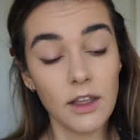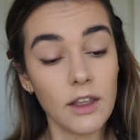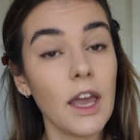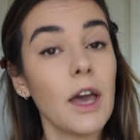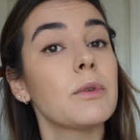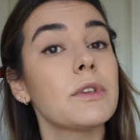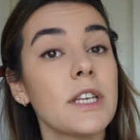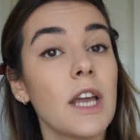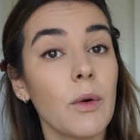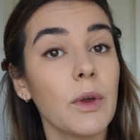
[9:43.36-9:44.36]
yeah we'll
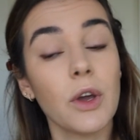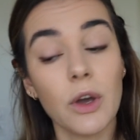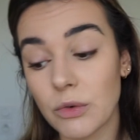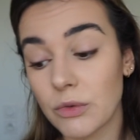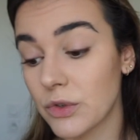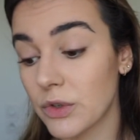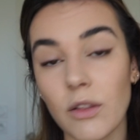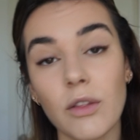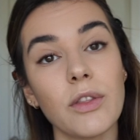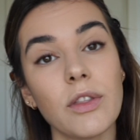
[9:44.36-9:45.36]
see how it goes
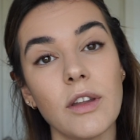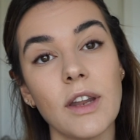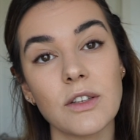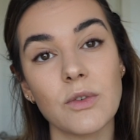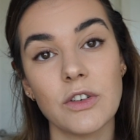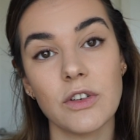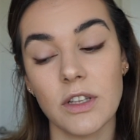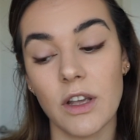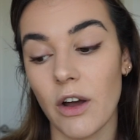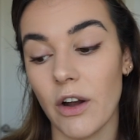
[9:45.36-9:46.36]
the next
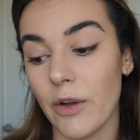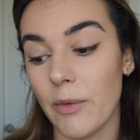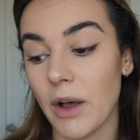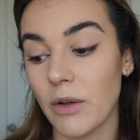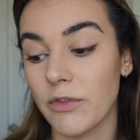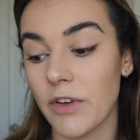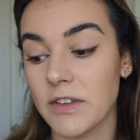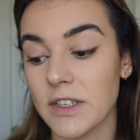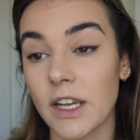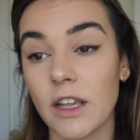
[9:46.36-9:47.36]
questions are about 5
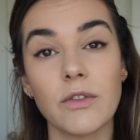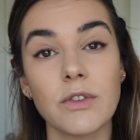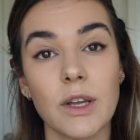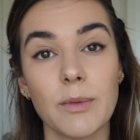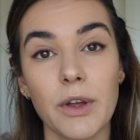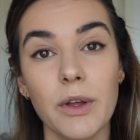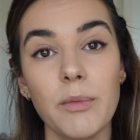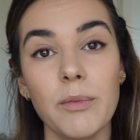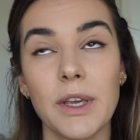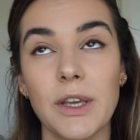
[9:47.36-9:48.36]
Seconds of Summer
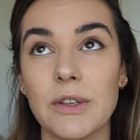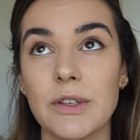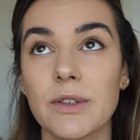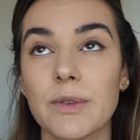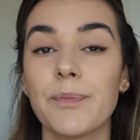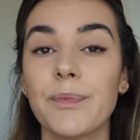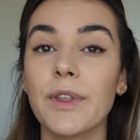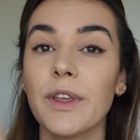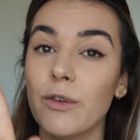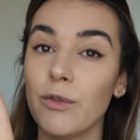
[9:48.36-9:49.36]
because
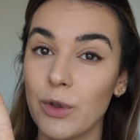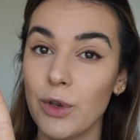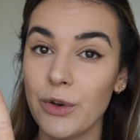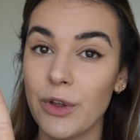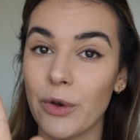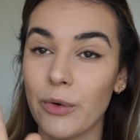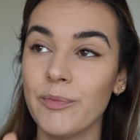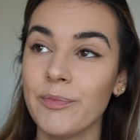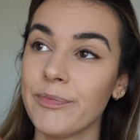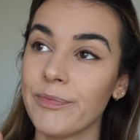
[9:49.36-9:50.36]
if you don't know,
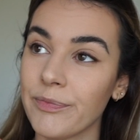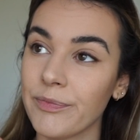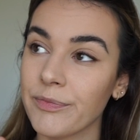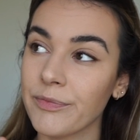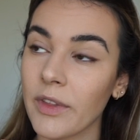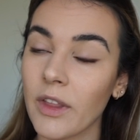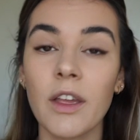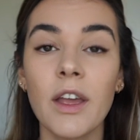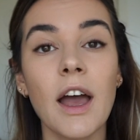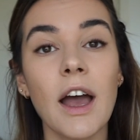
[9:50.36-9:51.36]

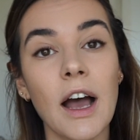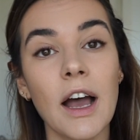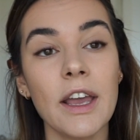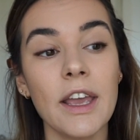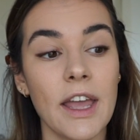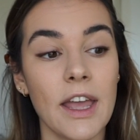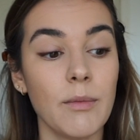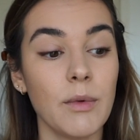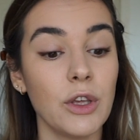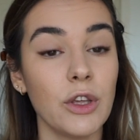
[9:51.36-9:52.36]
I am
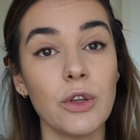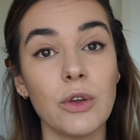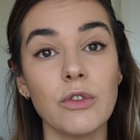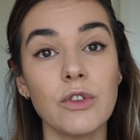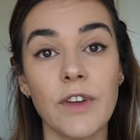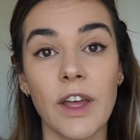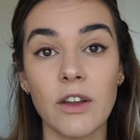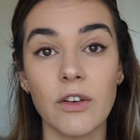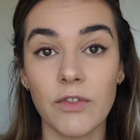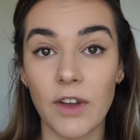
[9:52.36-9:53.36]
a huge fan
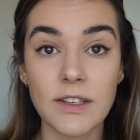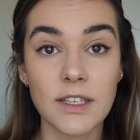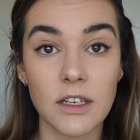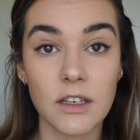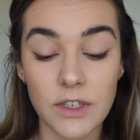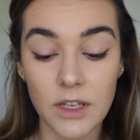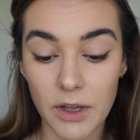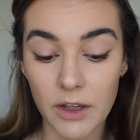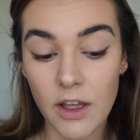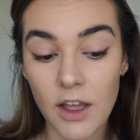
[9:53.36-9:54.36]
of 5 Seconds of
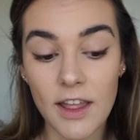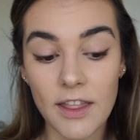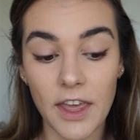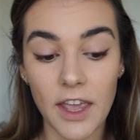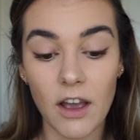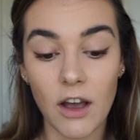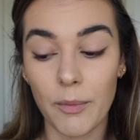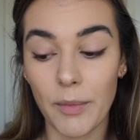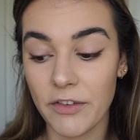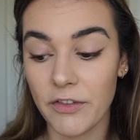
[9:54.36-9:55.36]
Summer. They are
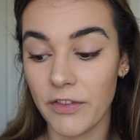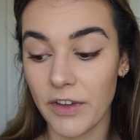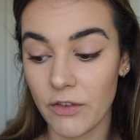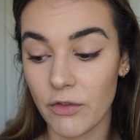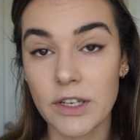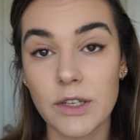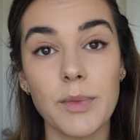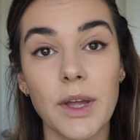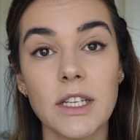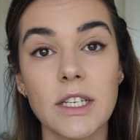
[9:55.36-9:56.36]
my favorite
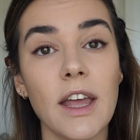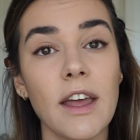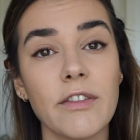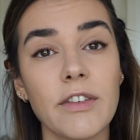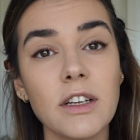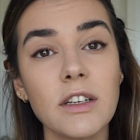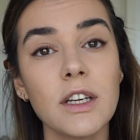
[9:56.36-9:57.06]
band ever.